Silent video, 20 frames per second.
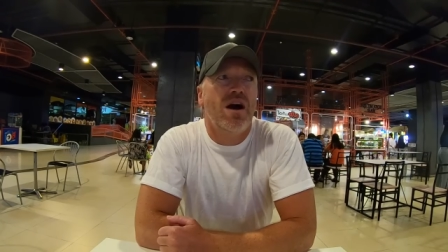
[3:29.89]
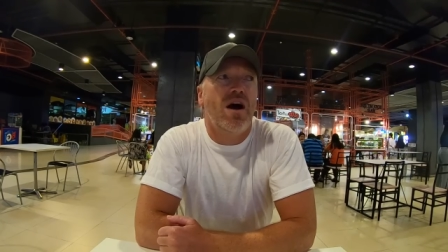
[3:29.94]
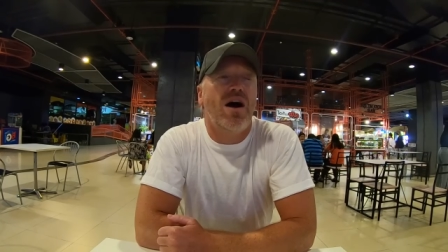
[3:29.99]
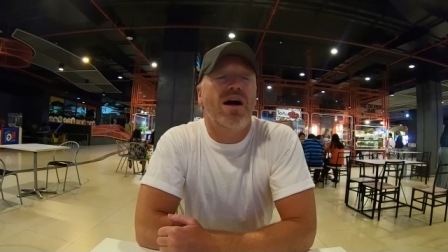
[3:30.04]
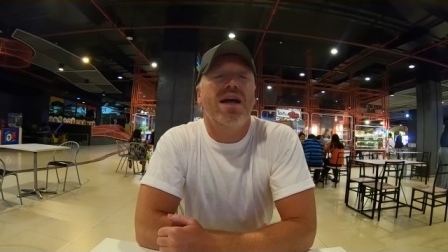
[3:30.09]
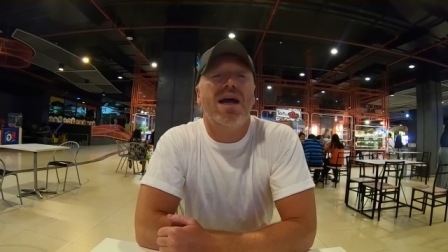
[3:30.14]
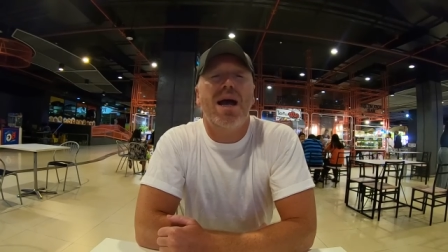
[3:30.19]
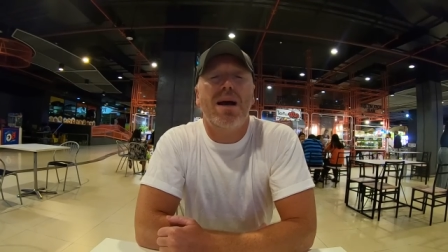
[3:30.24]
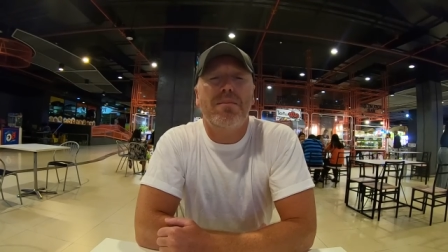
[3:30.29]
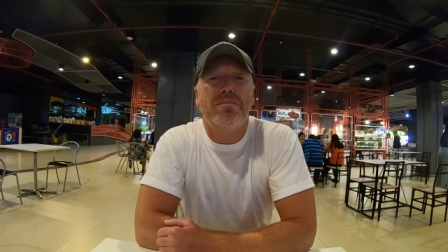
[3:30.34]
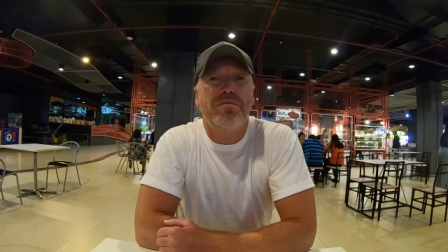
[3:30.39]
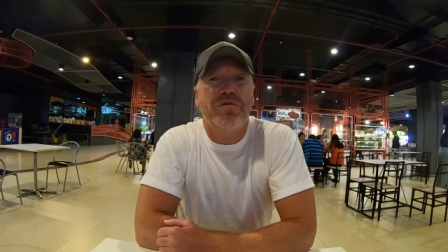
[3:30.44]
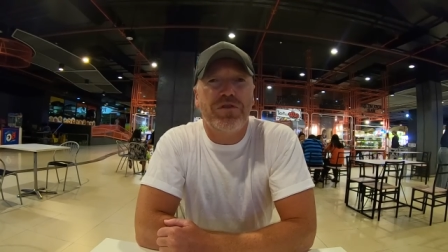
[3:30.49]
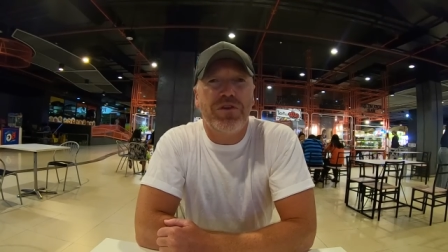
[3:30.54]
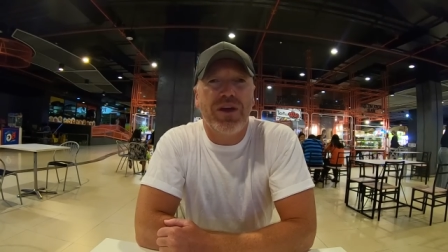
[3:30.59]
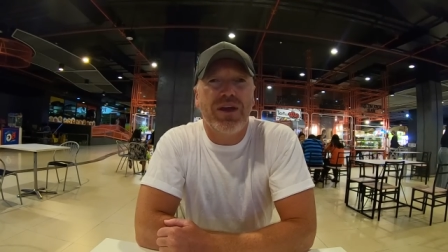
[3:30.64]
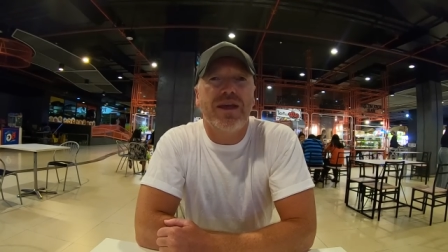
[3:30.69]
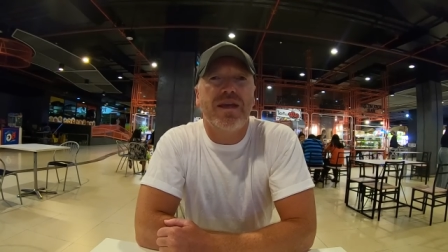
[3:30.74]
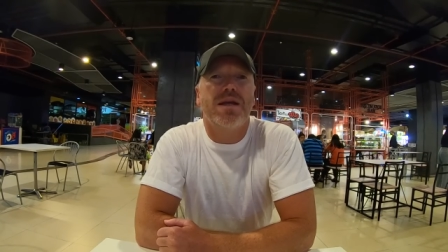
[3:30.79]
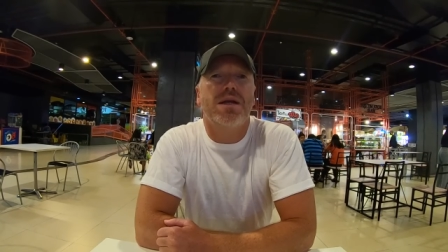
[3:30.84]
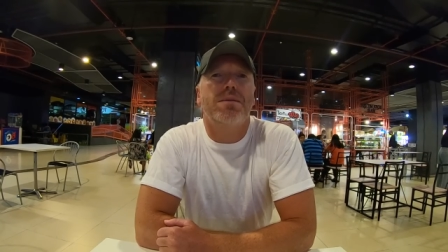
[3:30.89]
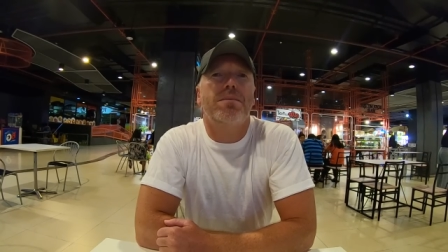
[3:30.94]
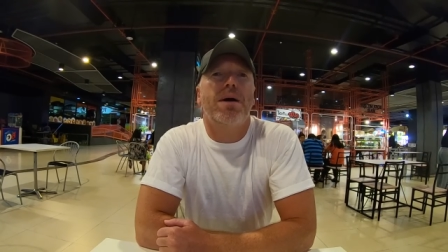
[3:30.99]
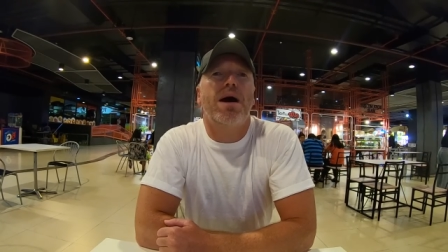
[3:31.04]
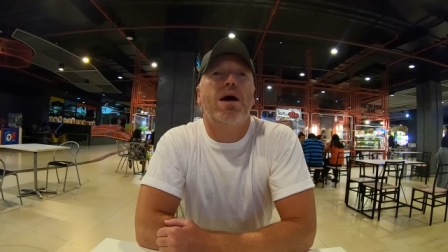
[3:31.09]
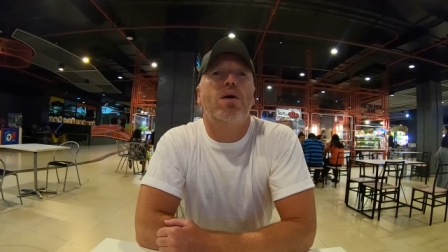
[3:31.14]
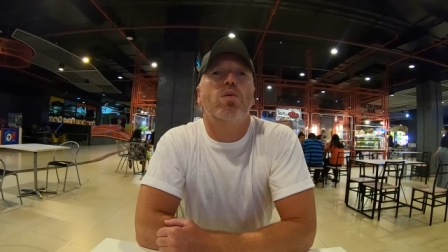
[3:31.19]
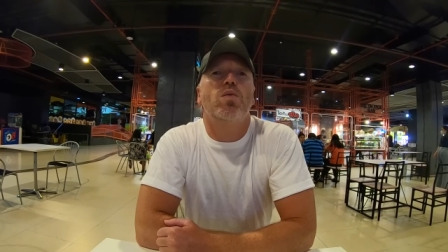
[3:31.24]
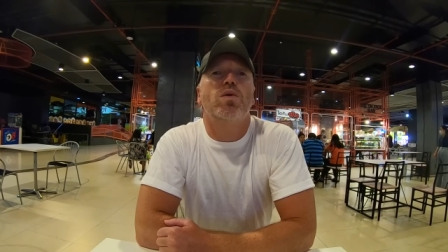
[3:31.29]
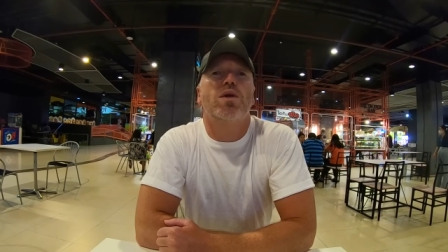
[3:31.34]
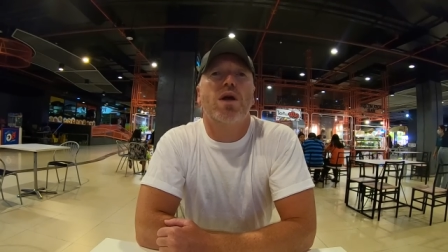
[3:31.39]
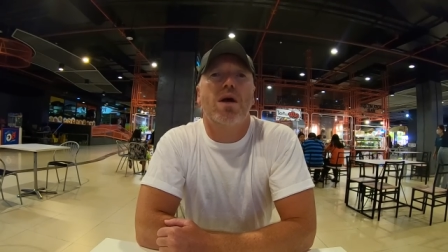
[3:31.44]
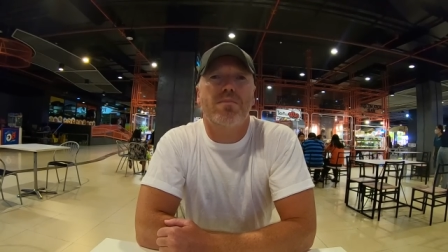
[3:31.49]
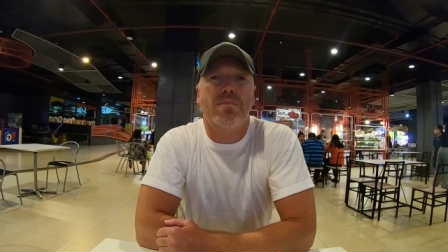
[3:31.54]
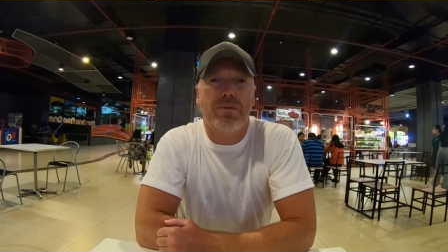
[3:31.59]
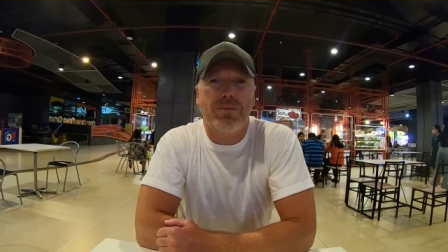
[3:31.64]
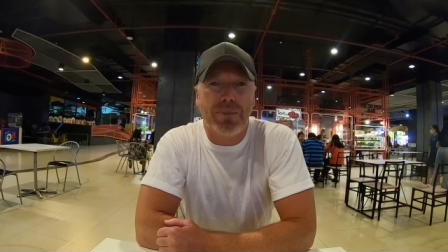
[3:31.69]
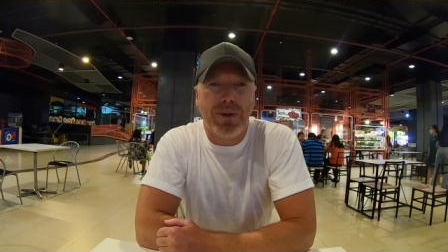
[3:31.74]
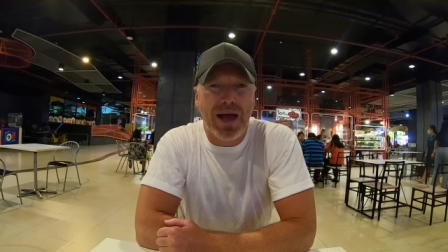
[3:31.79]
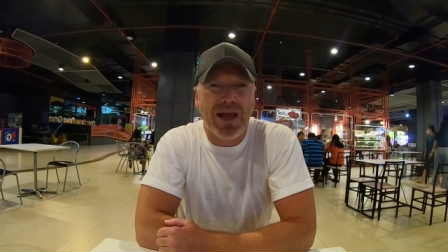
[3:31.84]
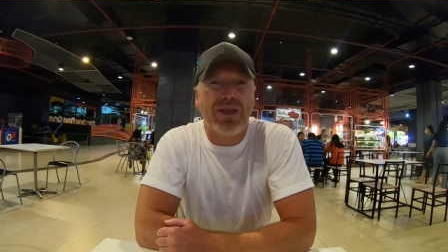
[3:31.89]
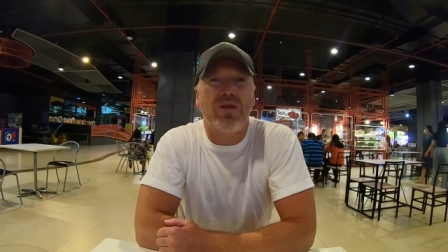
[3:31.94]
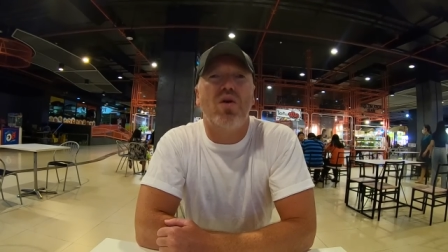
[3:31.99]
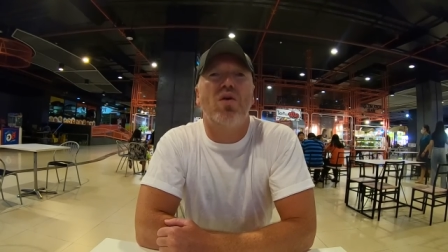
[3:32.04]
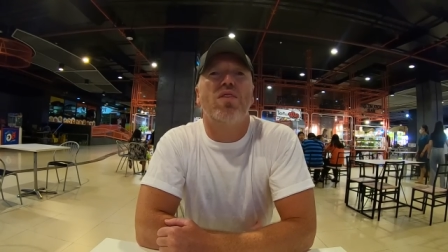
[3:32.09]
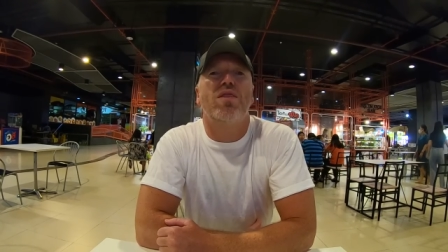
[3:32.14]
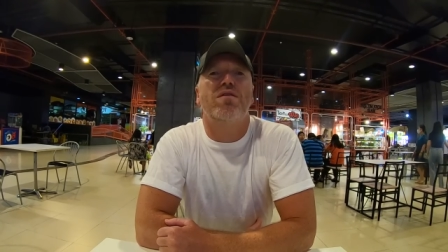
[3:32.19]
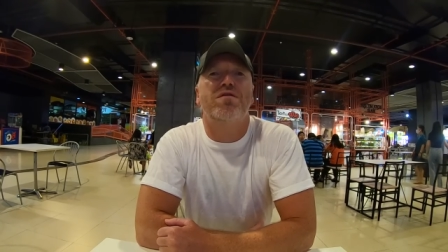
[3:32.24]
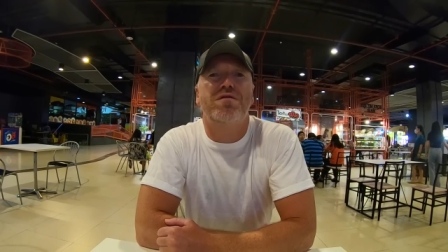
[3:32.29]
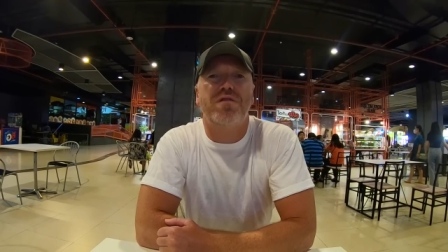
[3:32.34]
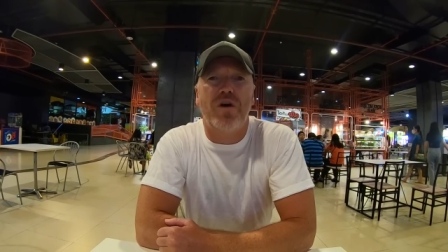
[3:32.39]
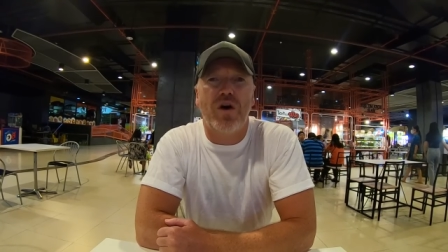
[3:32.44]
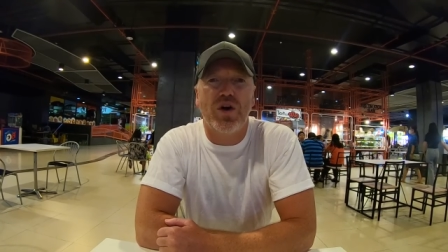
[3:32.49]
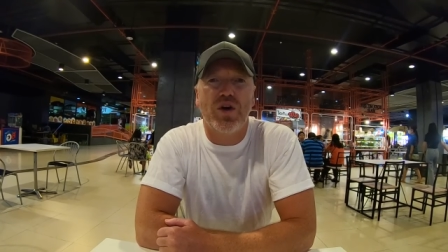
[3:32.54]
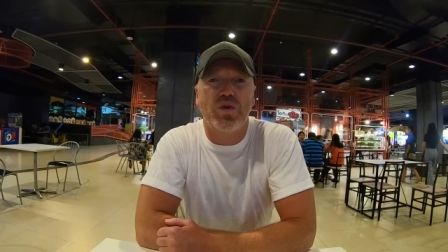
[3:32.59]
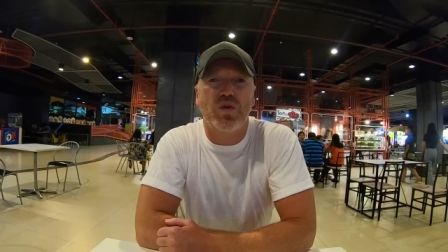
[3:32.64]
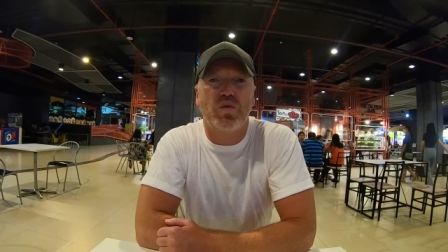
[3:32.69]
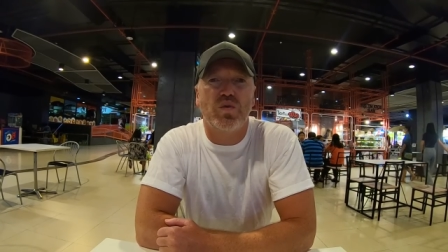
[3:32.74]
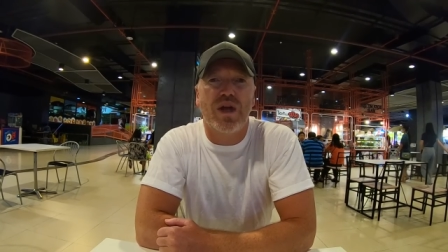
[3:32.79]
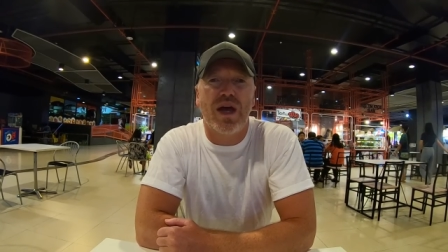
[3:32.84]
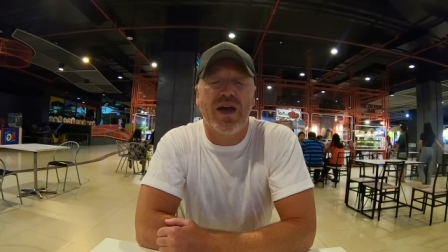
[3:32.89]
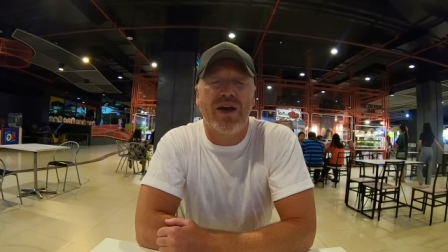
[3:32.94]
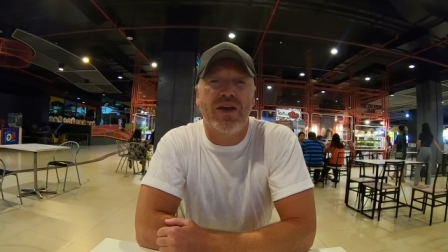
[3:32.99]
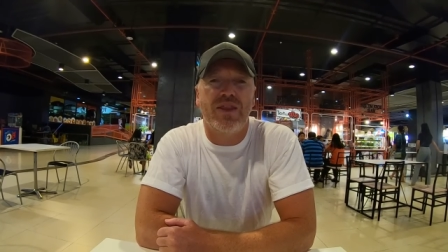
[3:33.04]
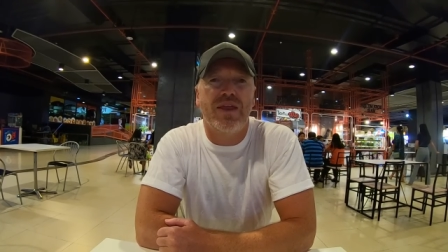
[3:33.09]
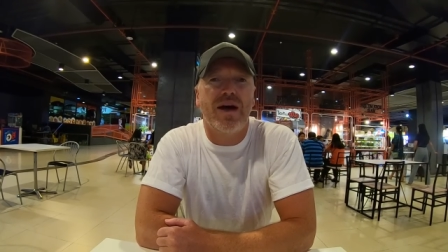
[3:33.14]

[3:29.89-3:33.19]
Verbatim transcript: I am thinking about coming back on the final day.